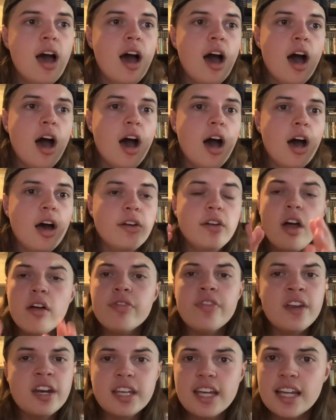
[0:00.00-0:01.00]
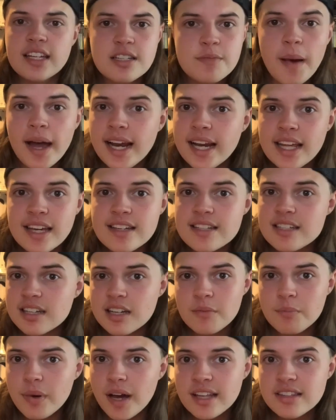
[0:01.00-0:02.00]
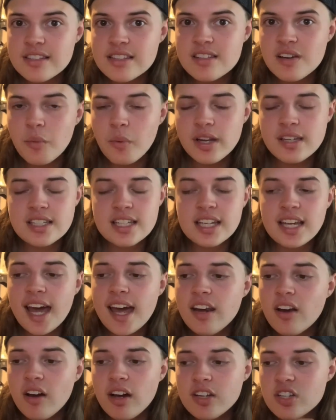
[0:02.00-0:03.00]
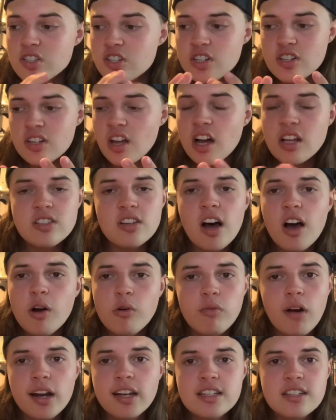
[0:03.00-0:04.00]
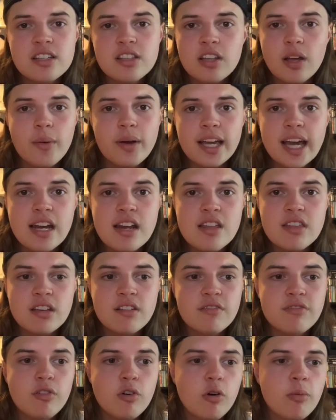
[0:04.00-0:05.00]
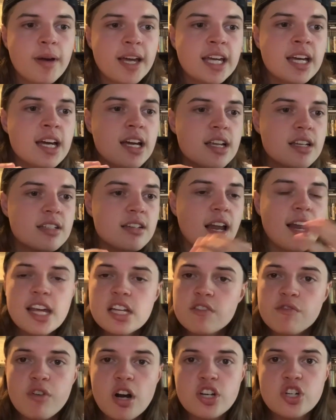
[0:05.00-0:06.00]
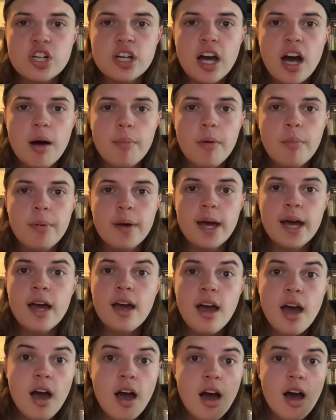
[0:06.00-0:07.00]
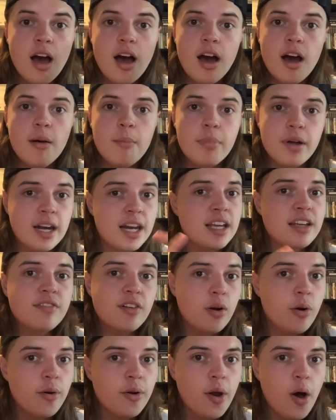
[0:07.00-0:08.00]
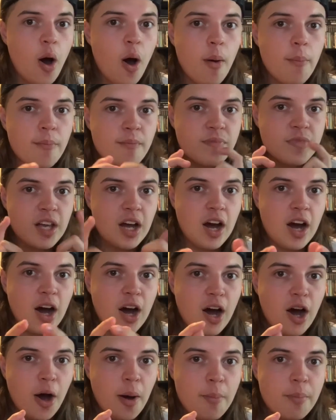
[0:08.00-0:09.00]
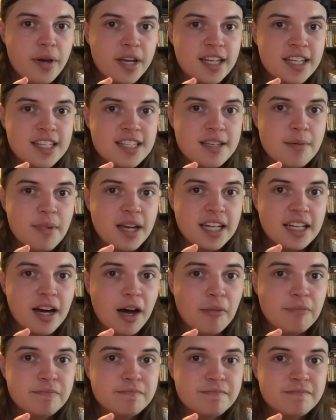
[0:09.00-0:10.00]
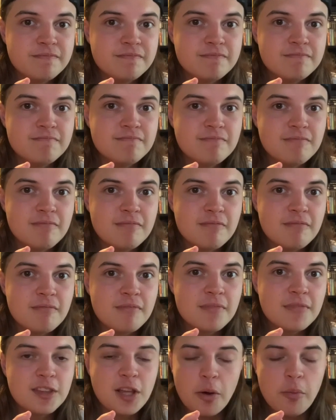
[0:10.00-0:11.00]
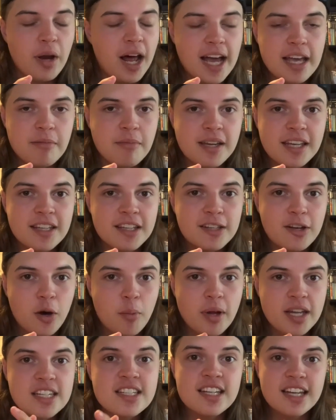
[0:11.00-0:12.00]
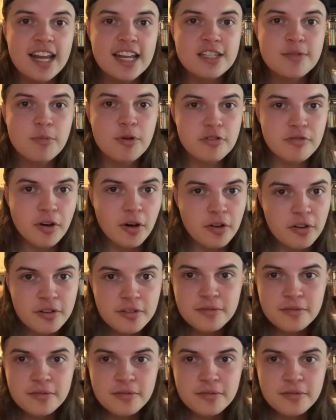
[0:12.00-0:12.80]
Nothing against Bayley as a competitor once again. It's just her title run isn't doing anything for me. So let's freshen it up a bit. Believe it or not, I'm picking Tamina. Don't hate me in the comments. Let's move on.